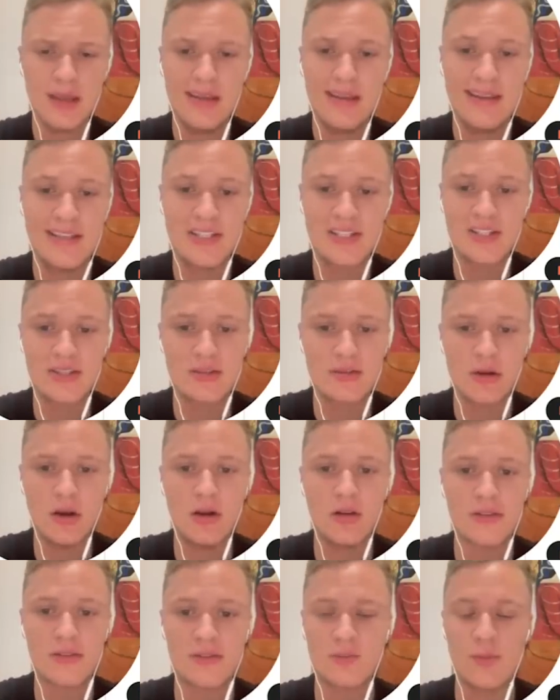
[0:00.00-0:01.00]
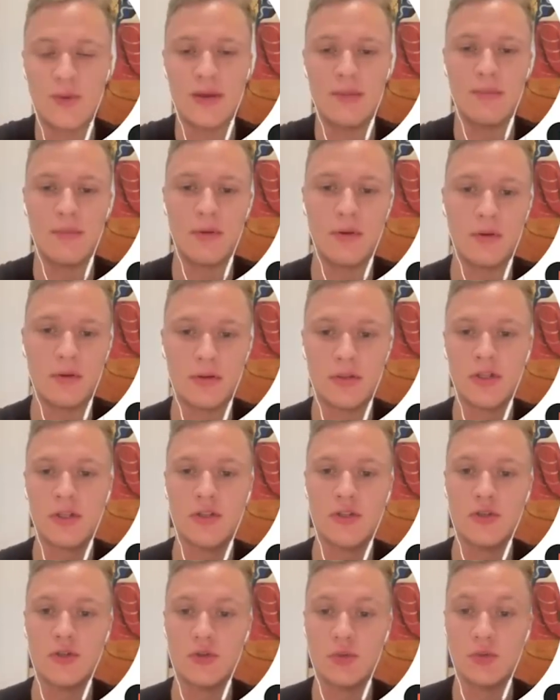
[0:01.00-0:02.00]
it just costs way more
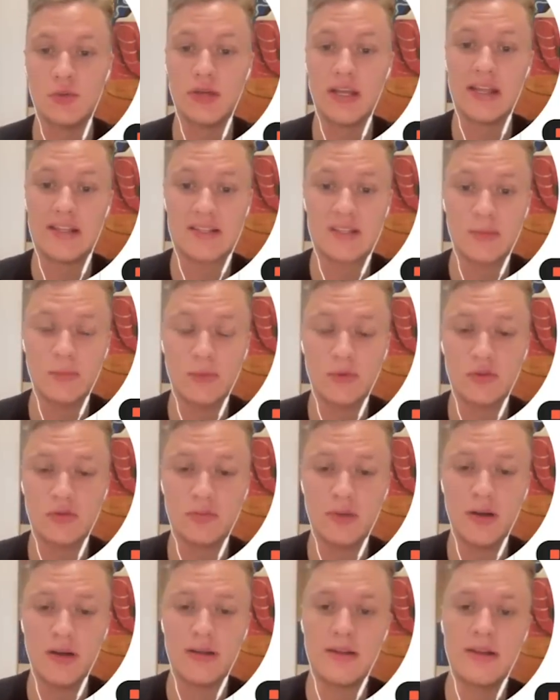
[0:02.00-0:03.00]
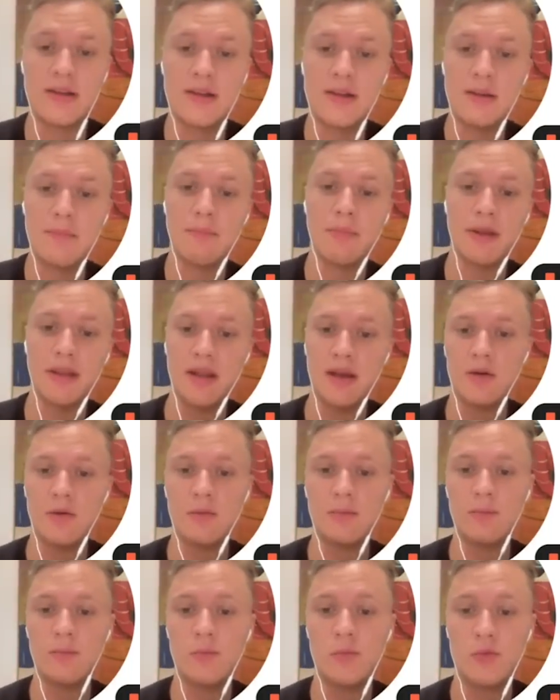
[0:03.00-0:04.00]
to get someone to buy. But
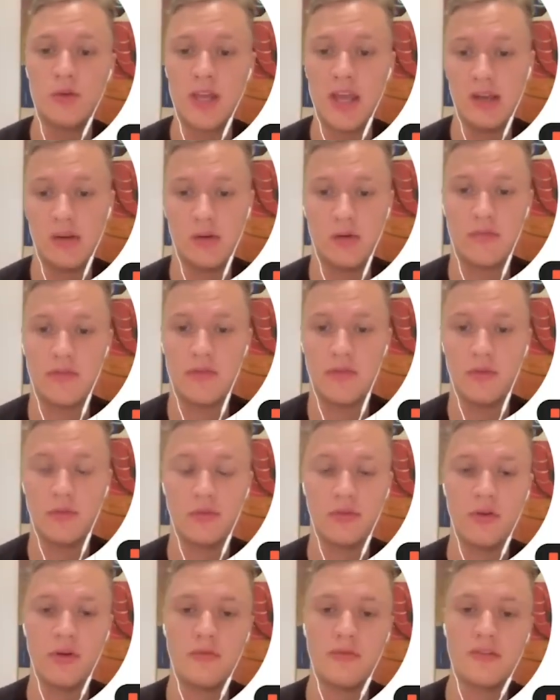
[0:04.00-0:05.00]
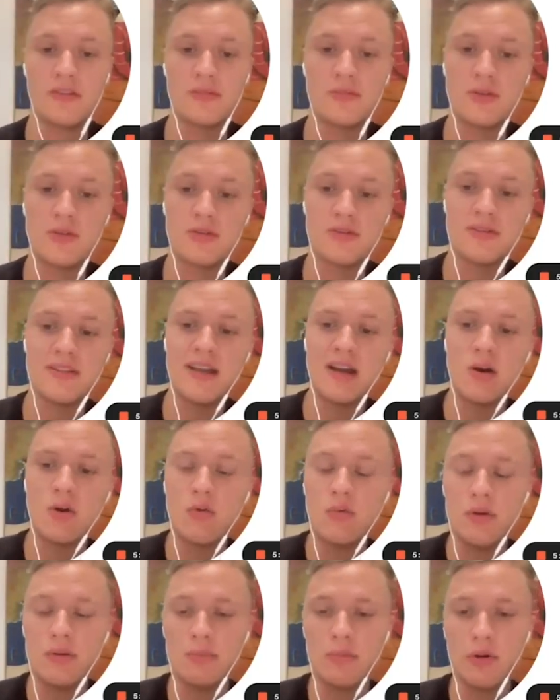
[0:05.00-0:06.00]
now you can offer those offers because they are
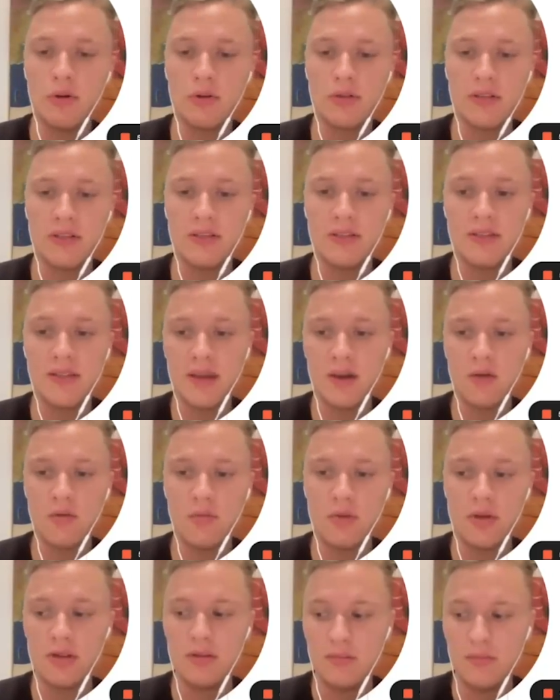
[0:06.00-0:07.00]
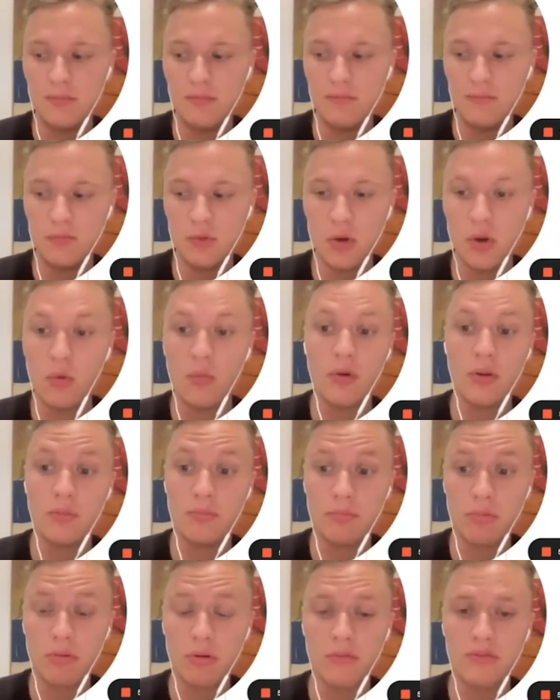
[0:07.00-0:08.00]
already bought in. You're already
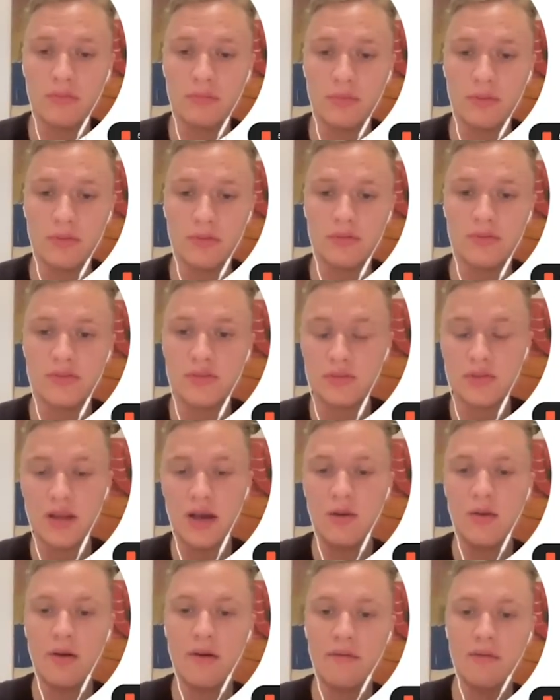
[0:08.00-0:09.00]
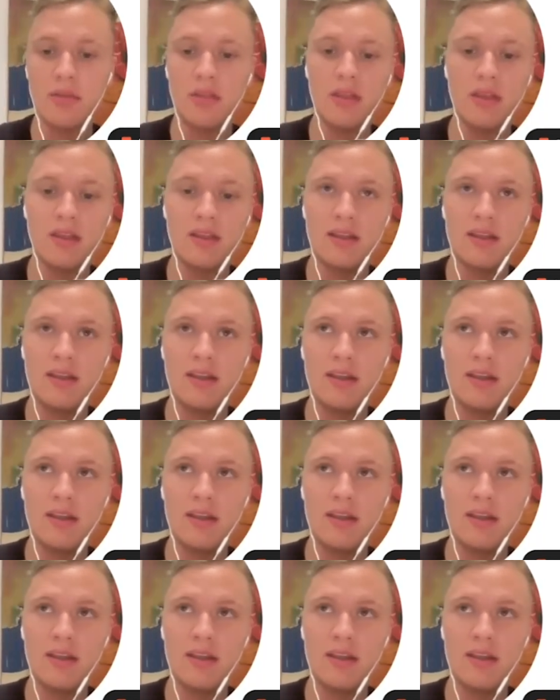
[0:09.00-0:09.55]
profitable. So now everything